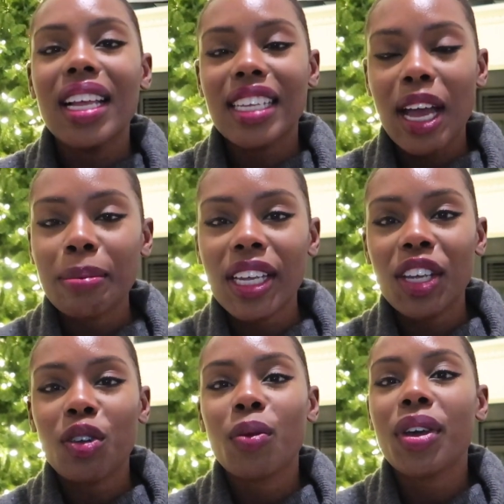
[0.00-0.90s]
to update
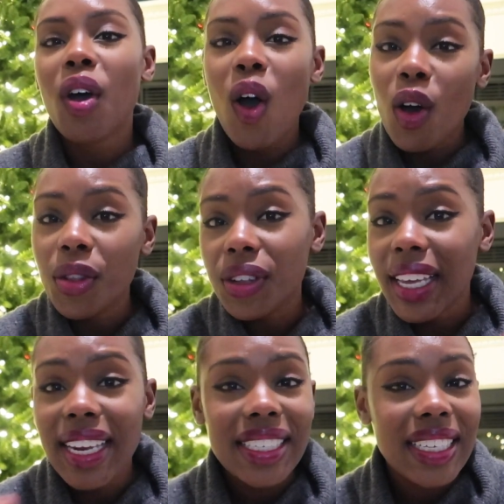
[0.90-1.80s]
you with all the
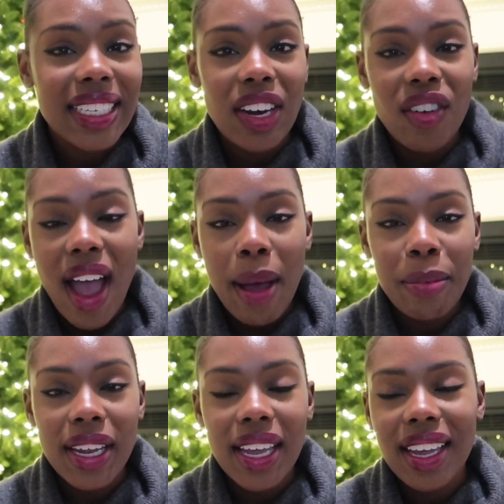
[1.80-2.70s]
latest things that are
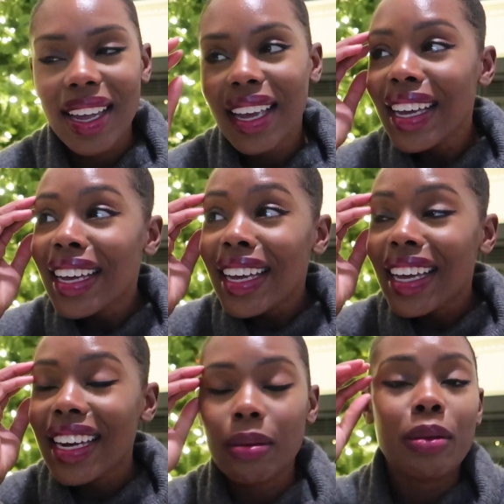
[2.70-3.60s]
happening.
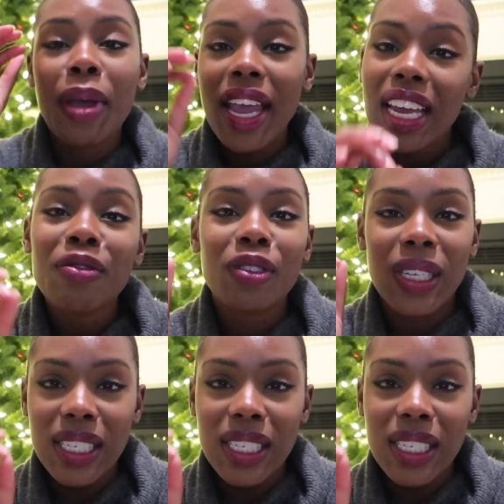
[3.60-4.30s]
It has been painfully